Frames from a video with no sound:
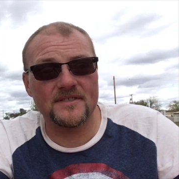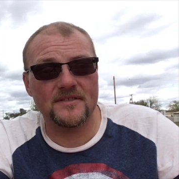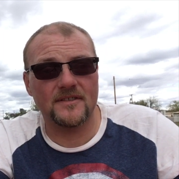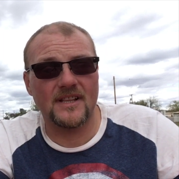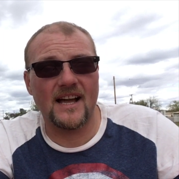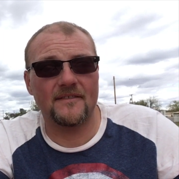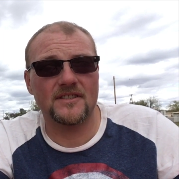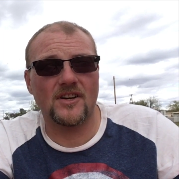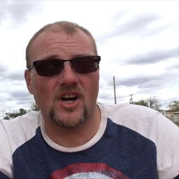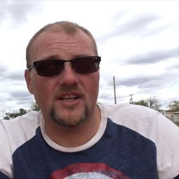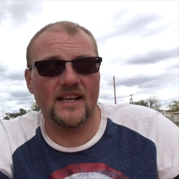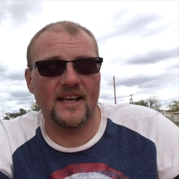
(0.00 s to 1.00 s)
so you'll have to
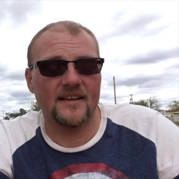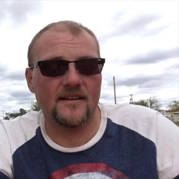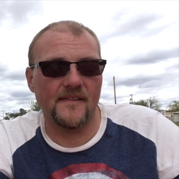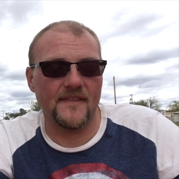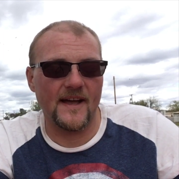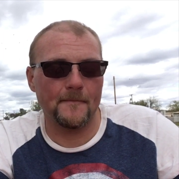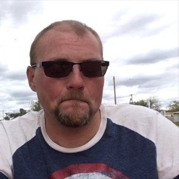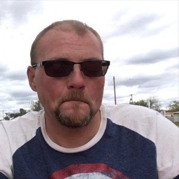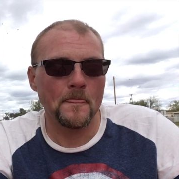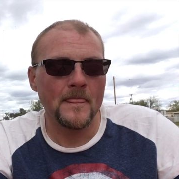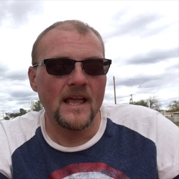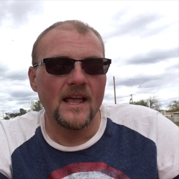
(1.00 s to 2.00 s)
call ahead on that.
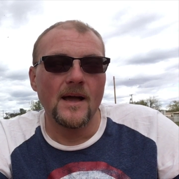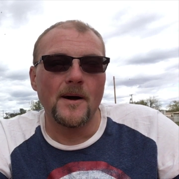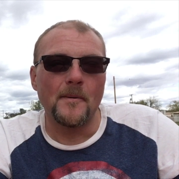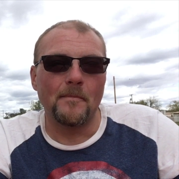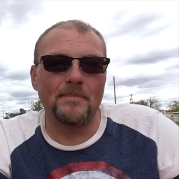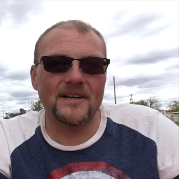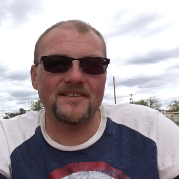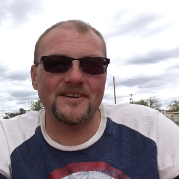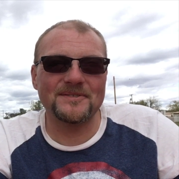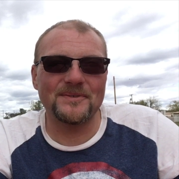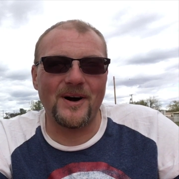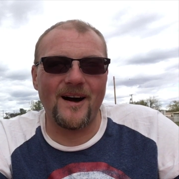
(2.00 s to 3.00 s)
But it
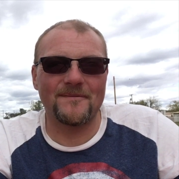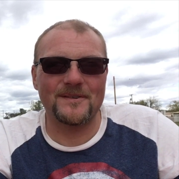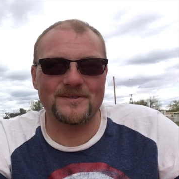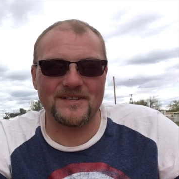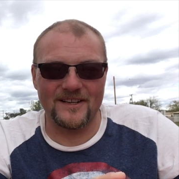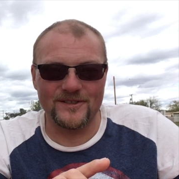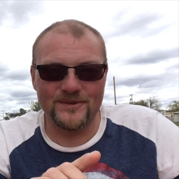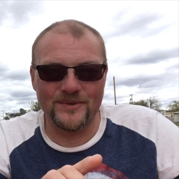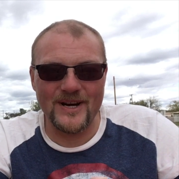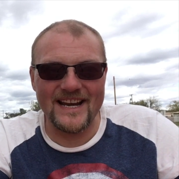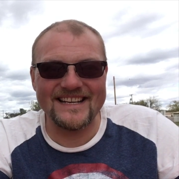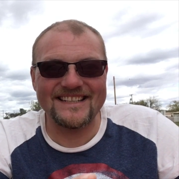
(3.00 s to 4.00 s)
also offers a
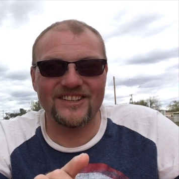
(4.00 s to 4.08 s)
great